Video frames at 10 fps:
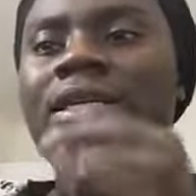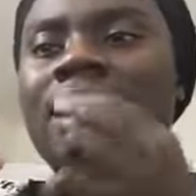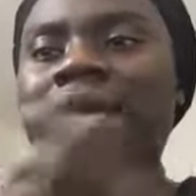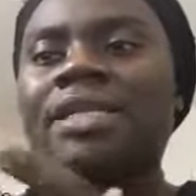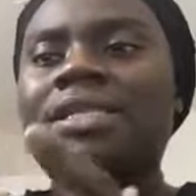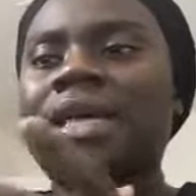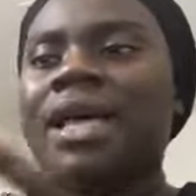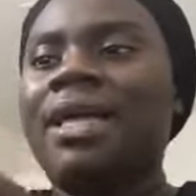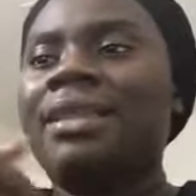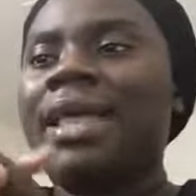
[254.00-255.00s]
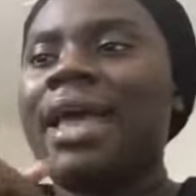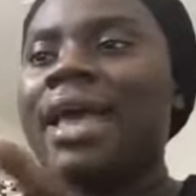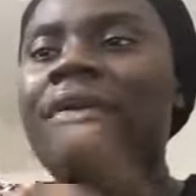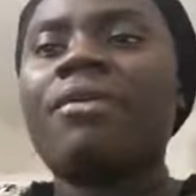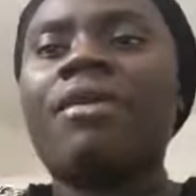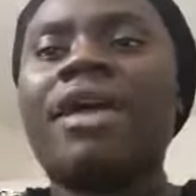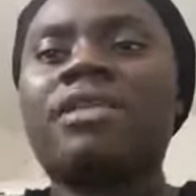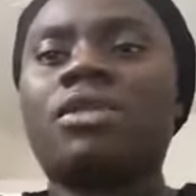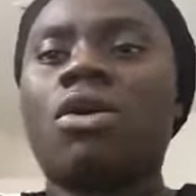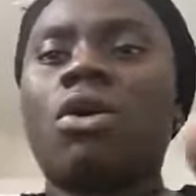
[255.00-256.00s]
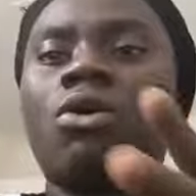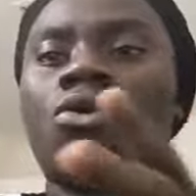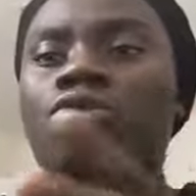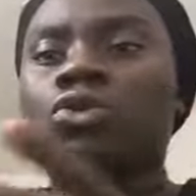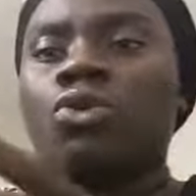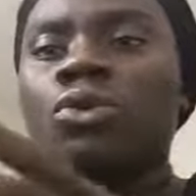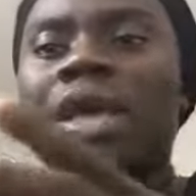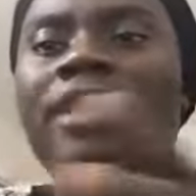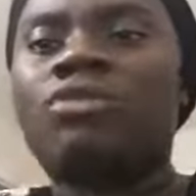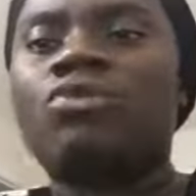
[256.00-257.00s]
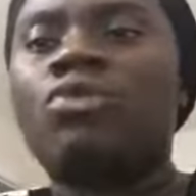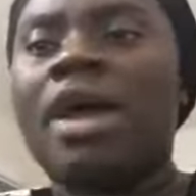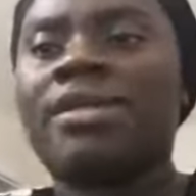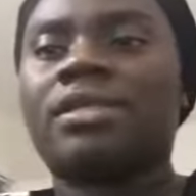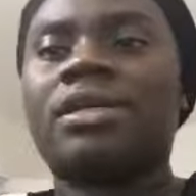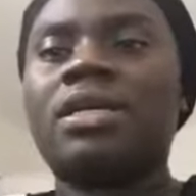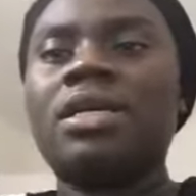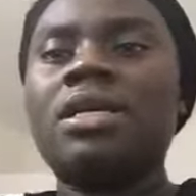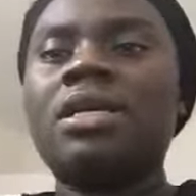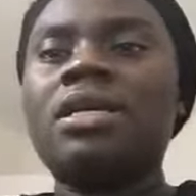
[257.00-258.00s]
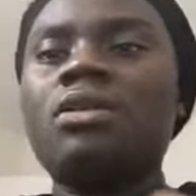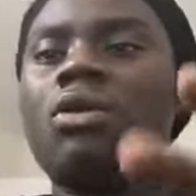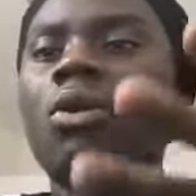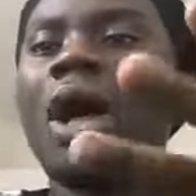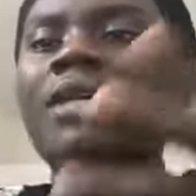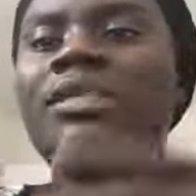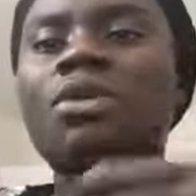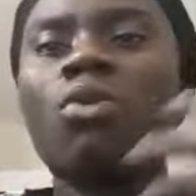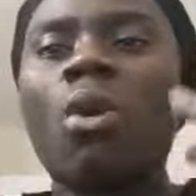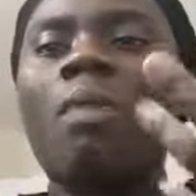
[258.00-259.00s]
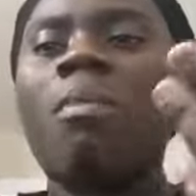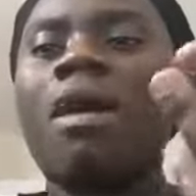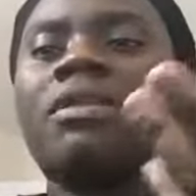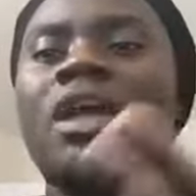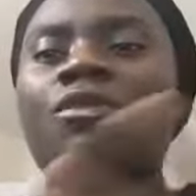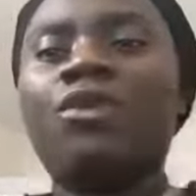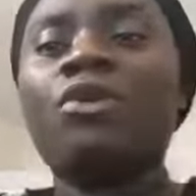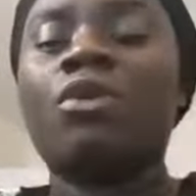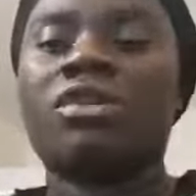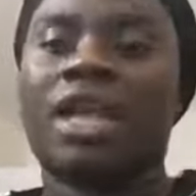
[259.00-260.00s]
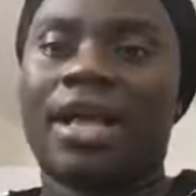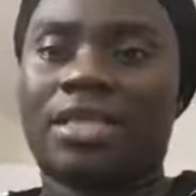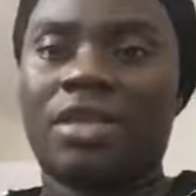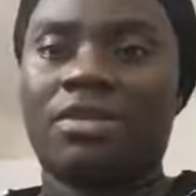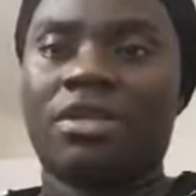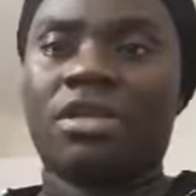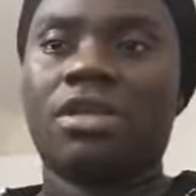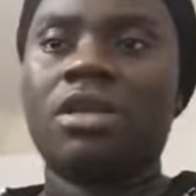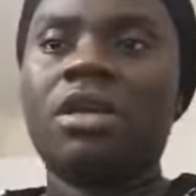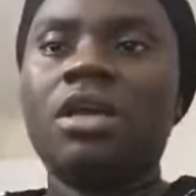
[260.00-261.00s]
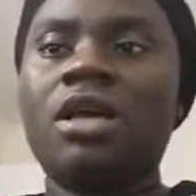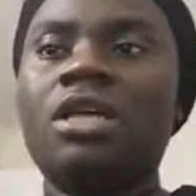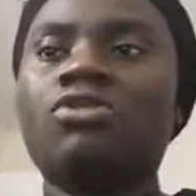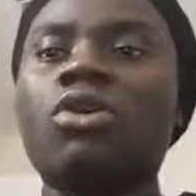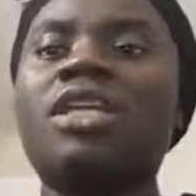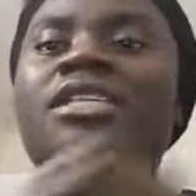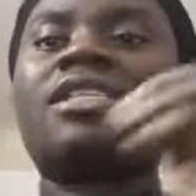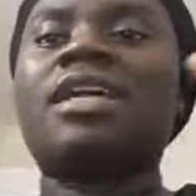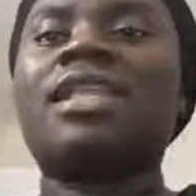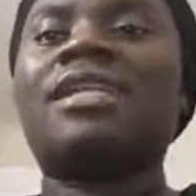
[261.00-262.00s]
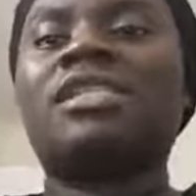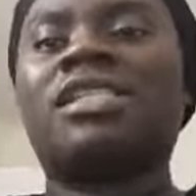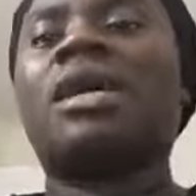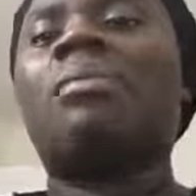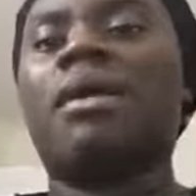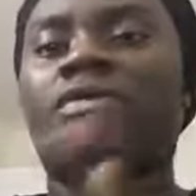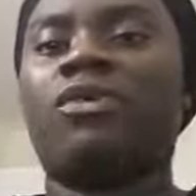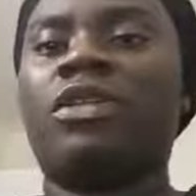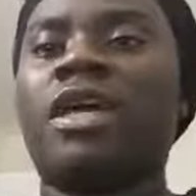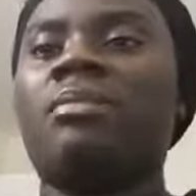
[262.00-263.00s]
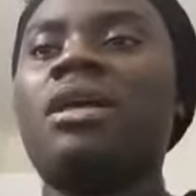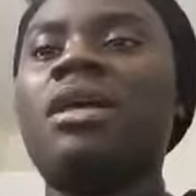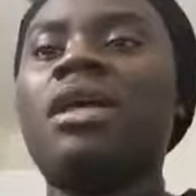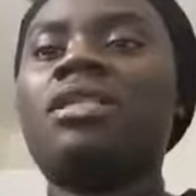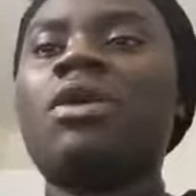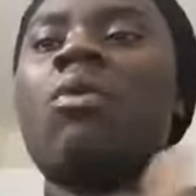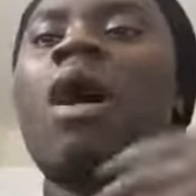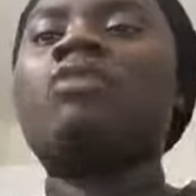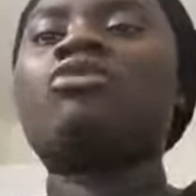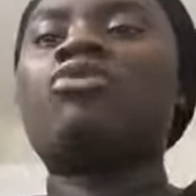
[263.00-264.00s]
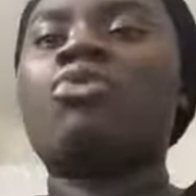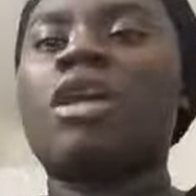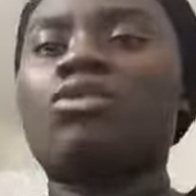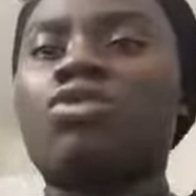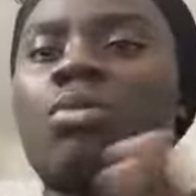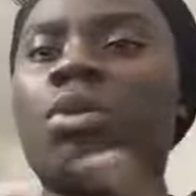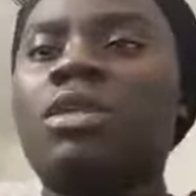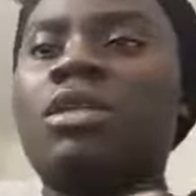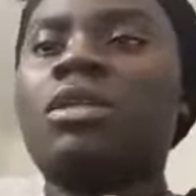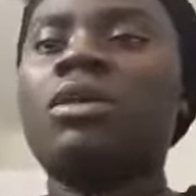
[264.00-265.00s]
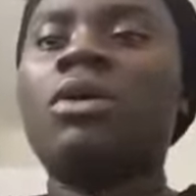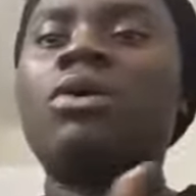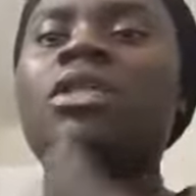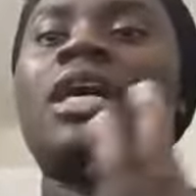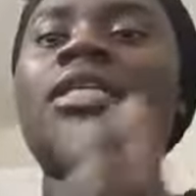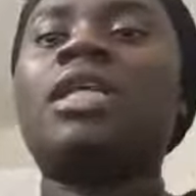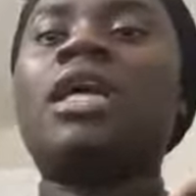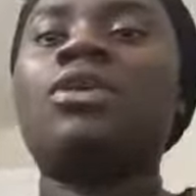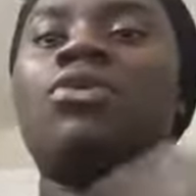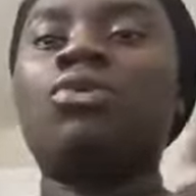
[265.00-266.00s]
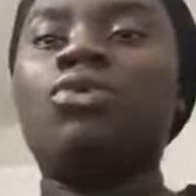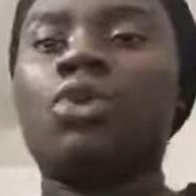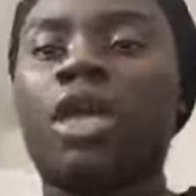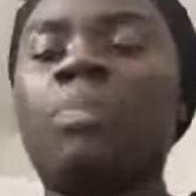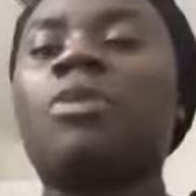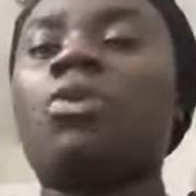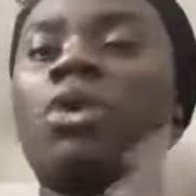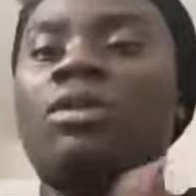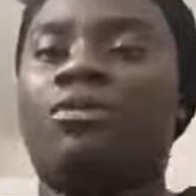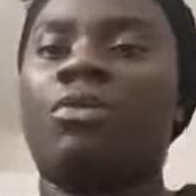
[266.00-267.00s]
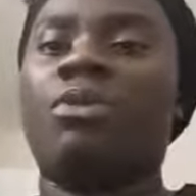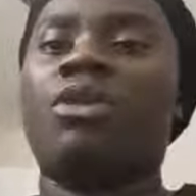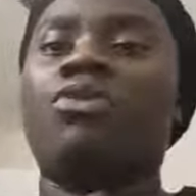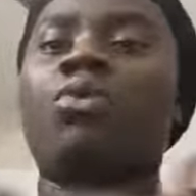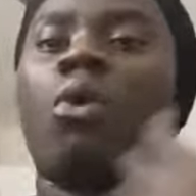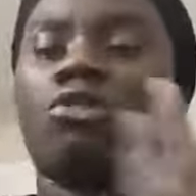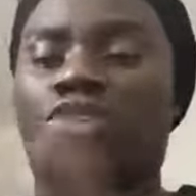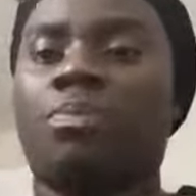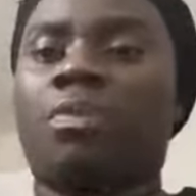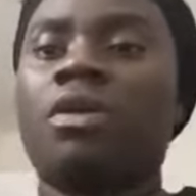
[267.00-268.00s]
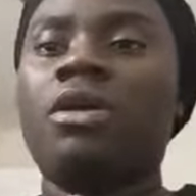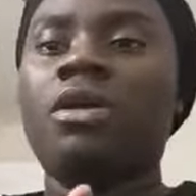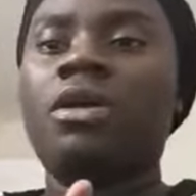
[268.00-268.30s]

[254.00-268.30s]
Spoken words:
needs a day rest or 2 days rest, you know, as they go about their vigorous activity. And so he said that Sabbath for them. He said, whilst you rest your body on that day, you keep it holy for me, you worship